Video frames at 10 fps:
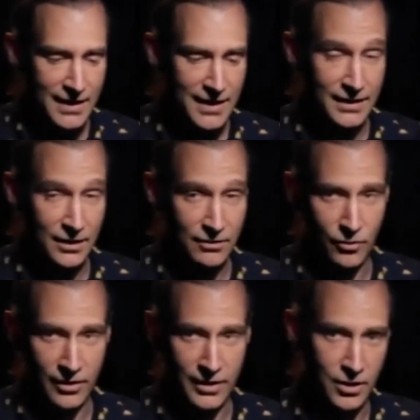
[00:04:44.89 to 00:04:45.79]
And
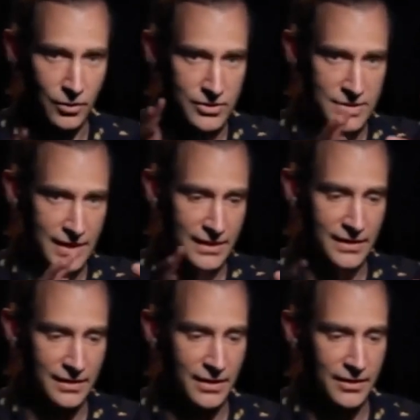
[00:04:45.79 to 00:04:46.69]
therefore the ghost and
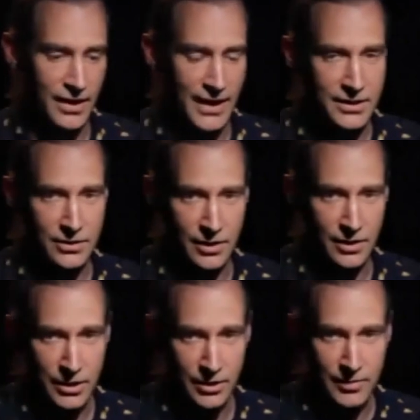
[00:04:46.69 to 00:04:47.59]
the other actor
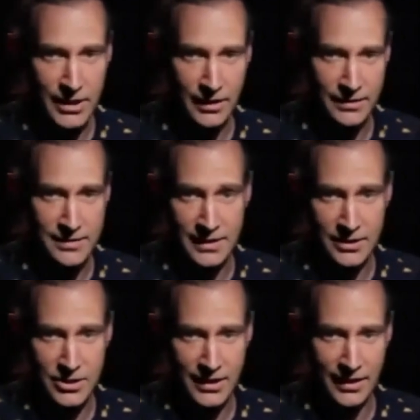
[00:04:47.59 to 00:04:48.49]
appear to be on the
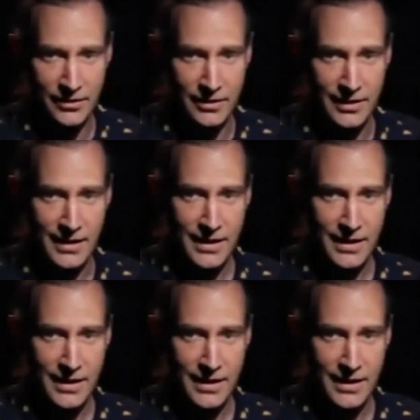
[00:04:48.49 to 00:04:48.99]
stage together,